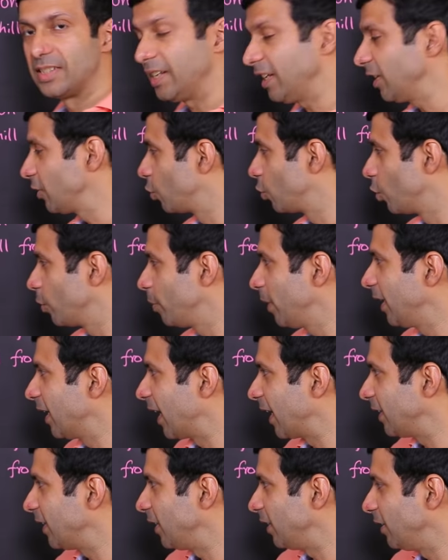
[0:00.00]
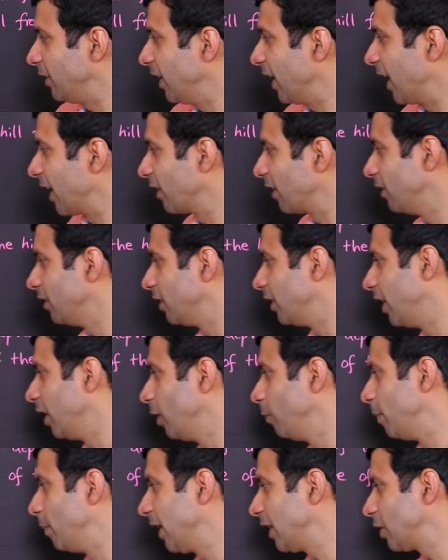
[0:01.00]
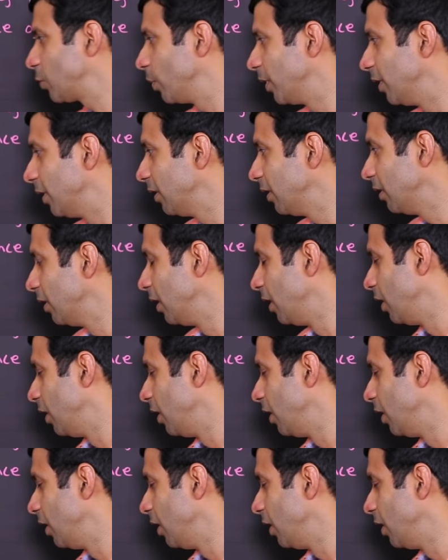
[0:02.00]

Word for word: C is going to be 90, the angle the hill makes with the